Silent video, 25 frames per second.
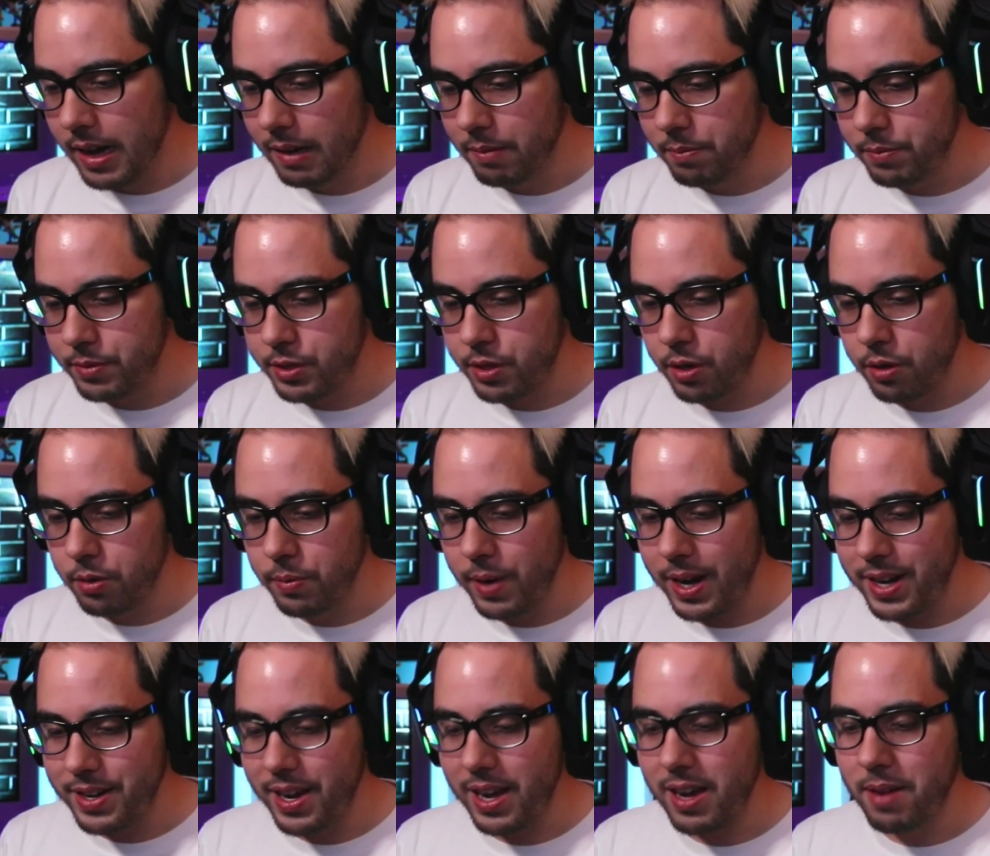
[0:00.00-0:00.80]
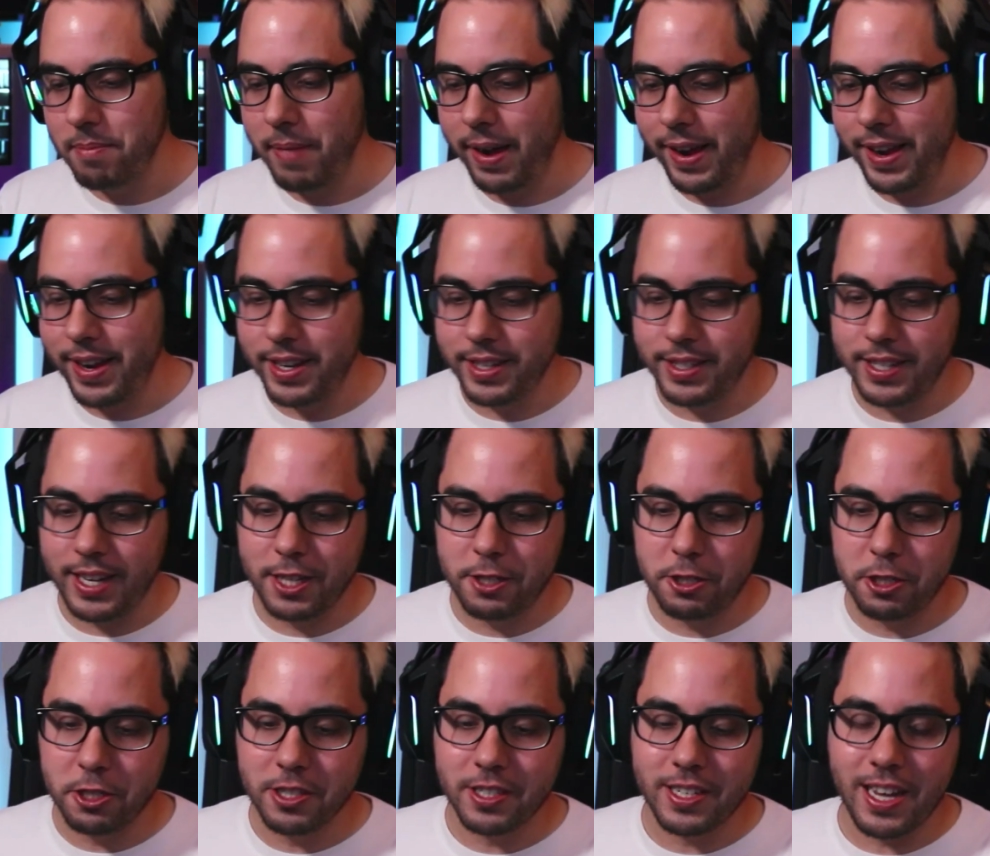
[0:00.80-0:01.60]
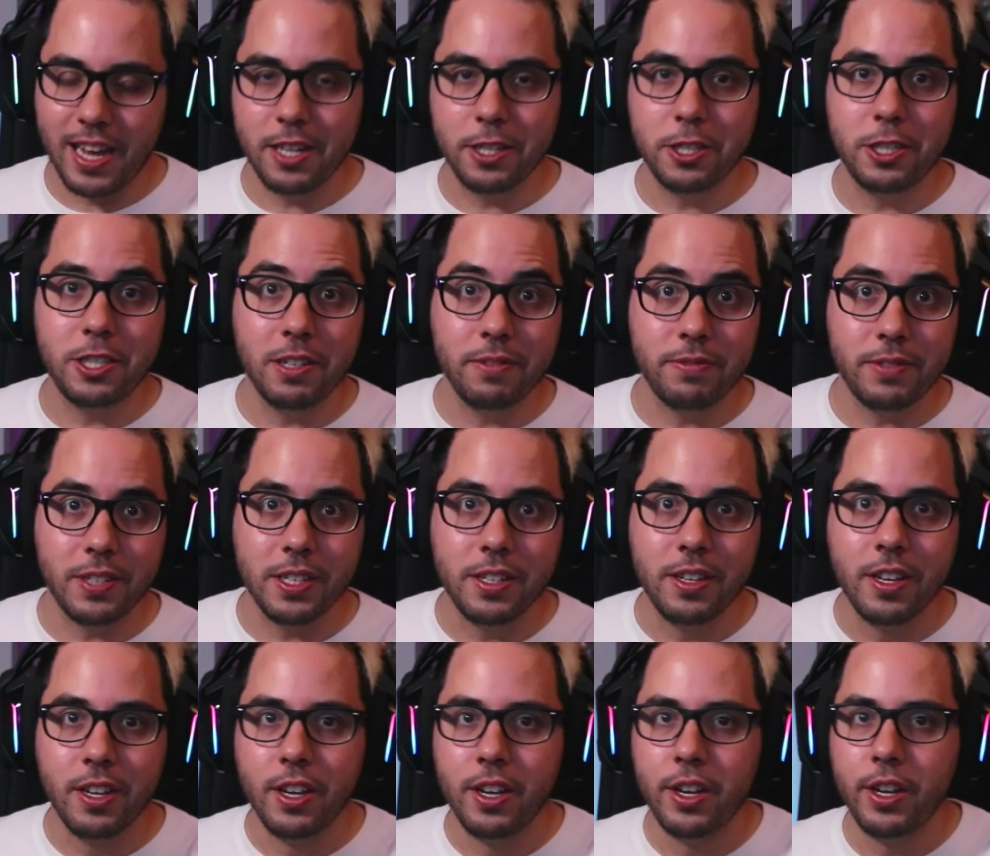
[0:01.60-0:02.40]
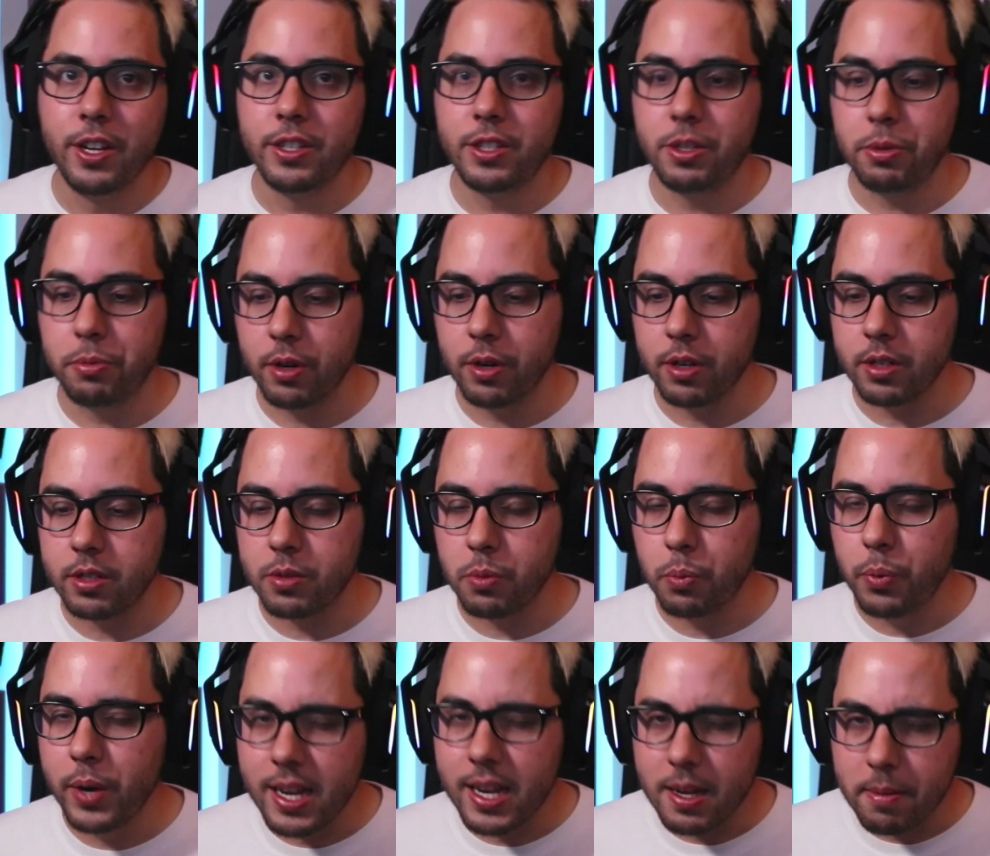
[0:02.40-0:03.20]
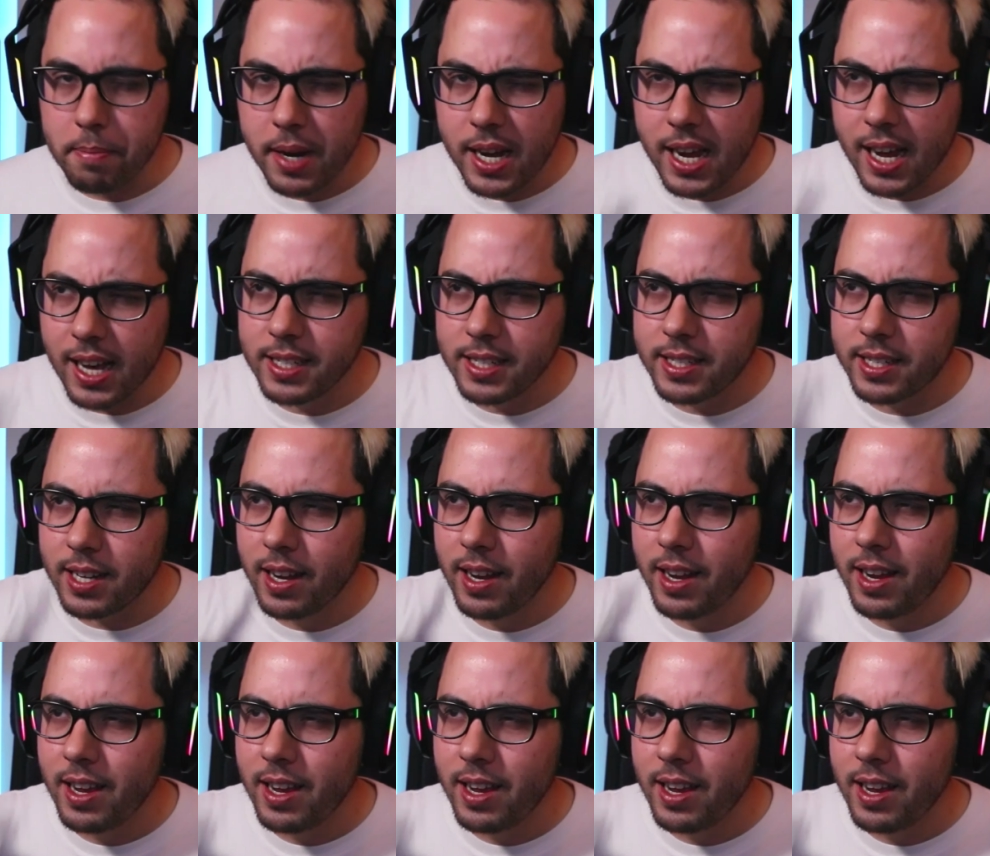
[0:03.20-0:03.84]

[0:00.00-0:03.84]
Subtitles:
So right now my attention's kind of shifted towards Wii because